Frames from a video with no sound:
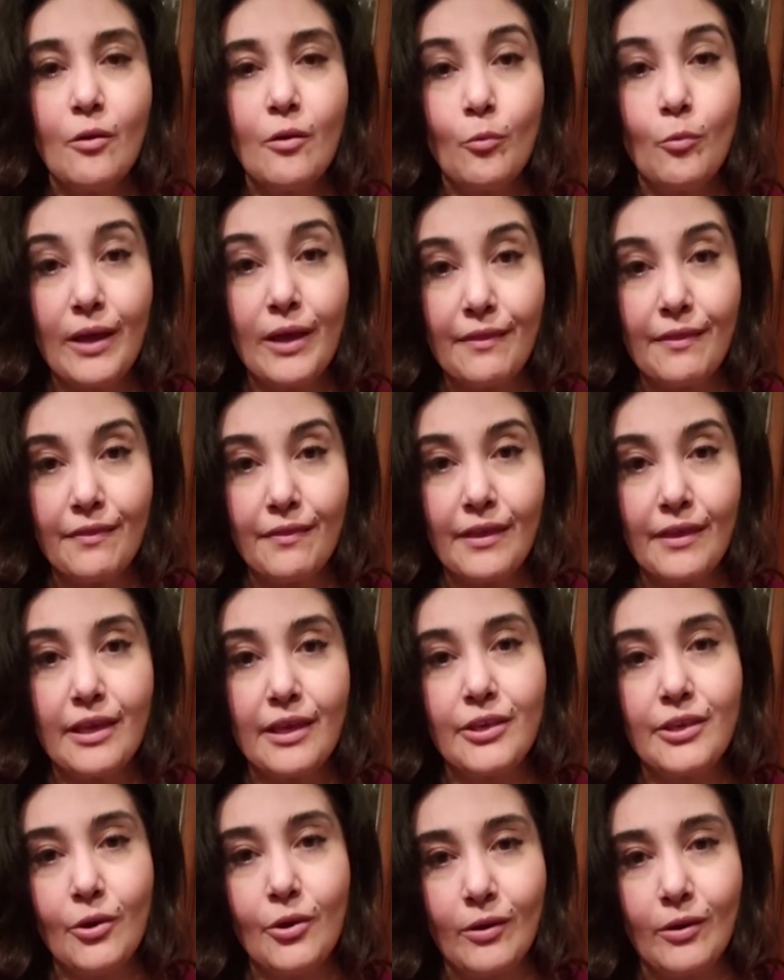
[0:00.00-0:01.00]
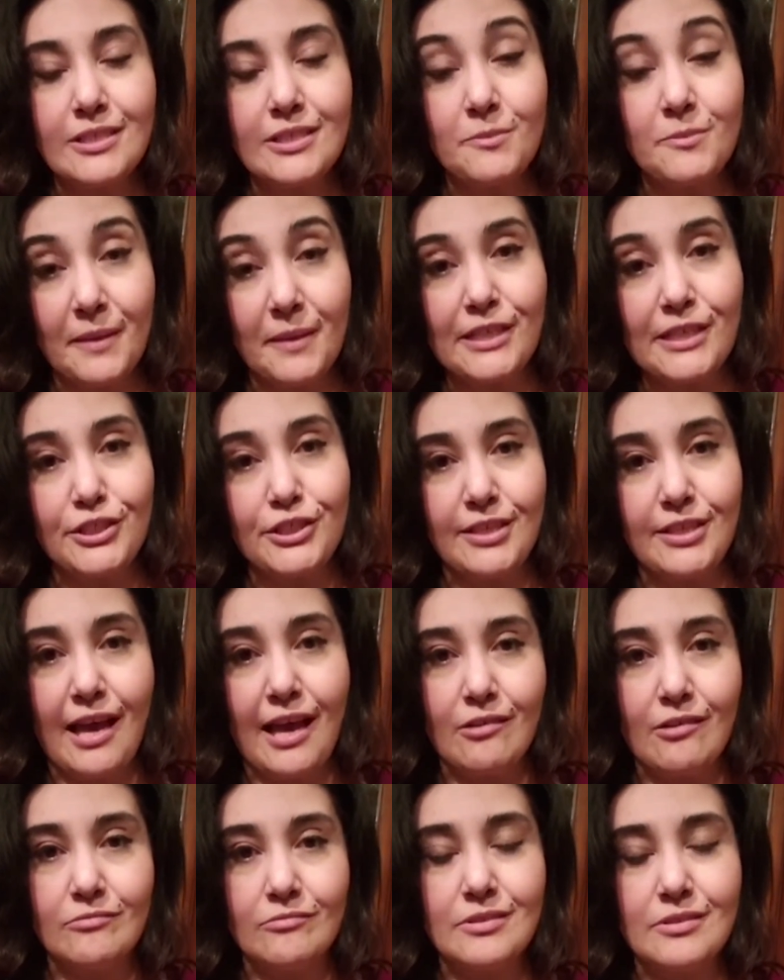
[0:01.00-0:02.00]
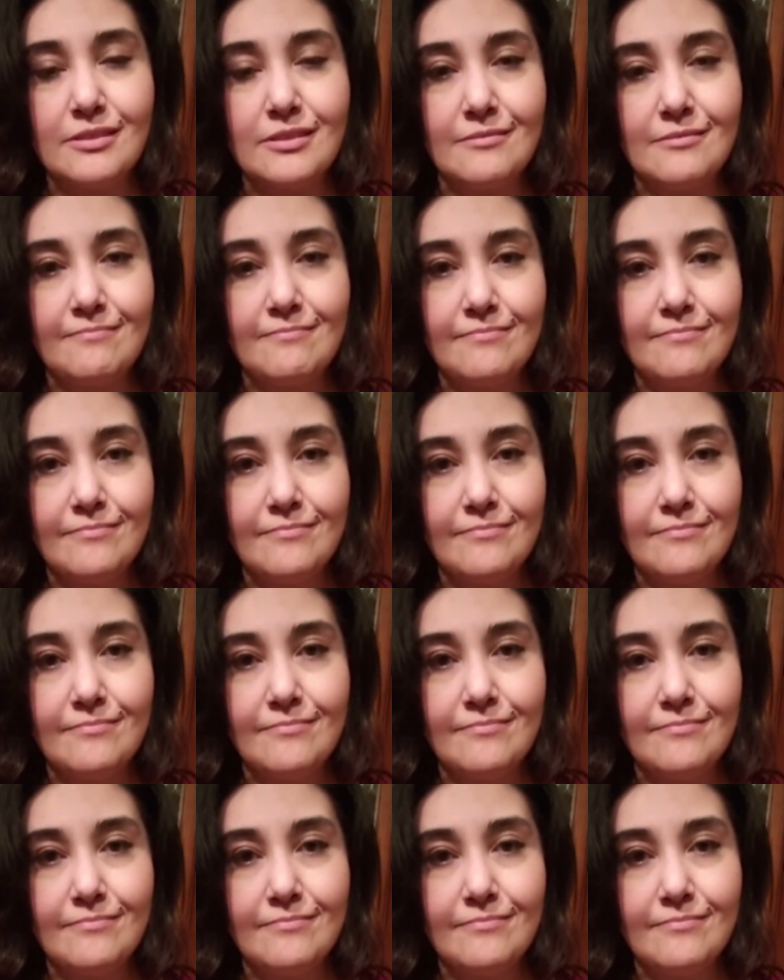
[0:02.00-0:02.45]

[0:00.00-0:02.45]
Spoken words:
with your speech sounds.